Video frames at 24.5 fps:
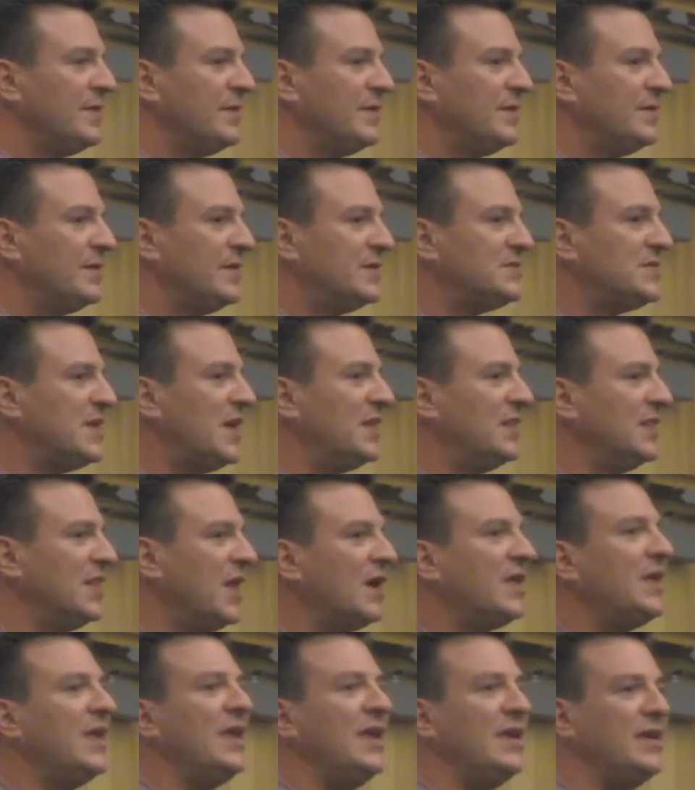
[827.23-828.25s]
That's not
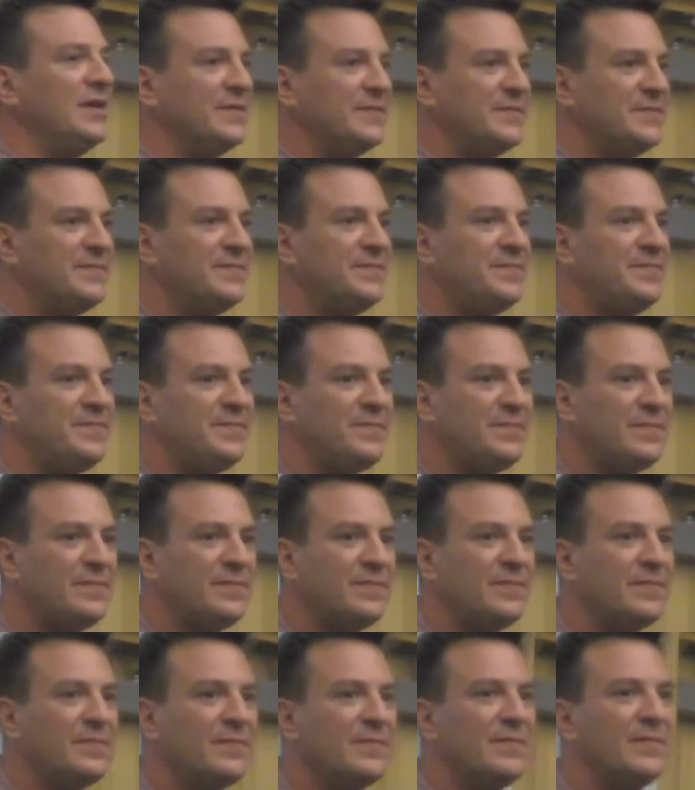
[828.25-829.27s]
lucky.
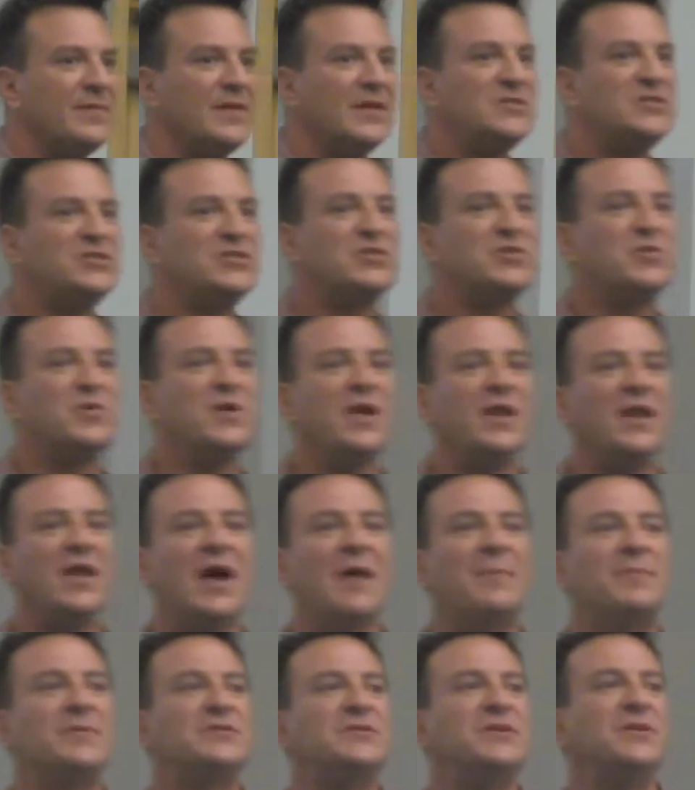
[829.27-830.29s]
That's just creating
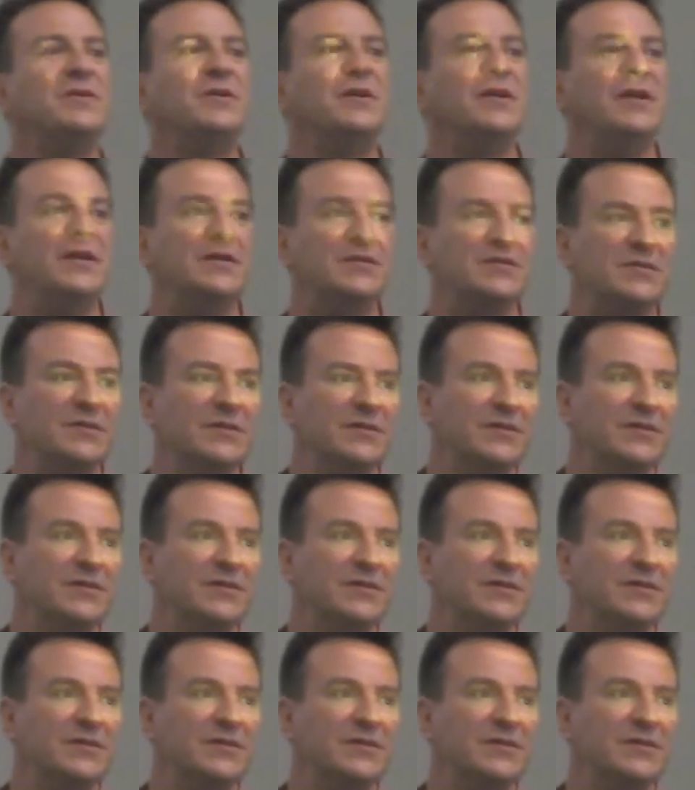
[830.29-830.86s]
opportunities.